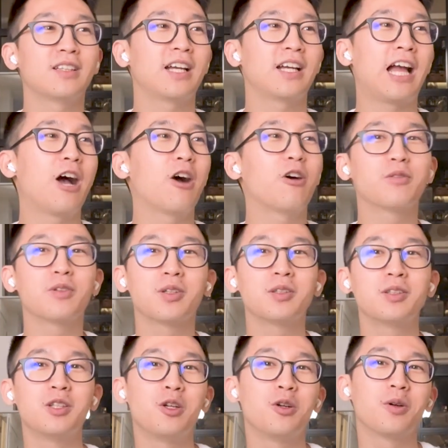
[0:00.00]
however
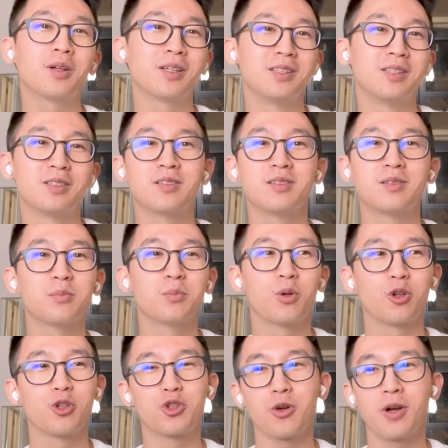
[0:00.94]
New York is
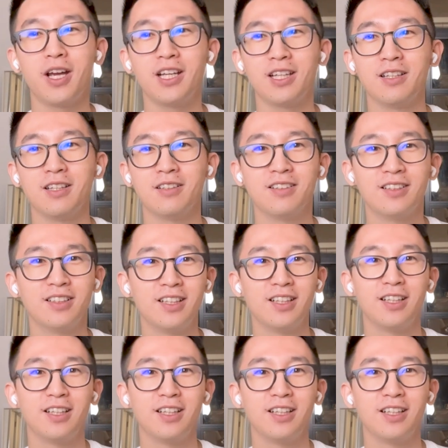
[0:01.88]
portrayed in,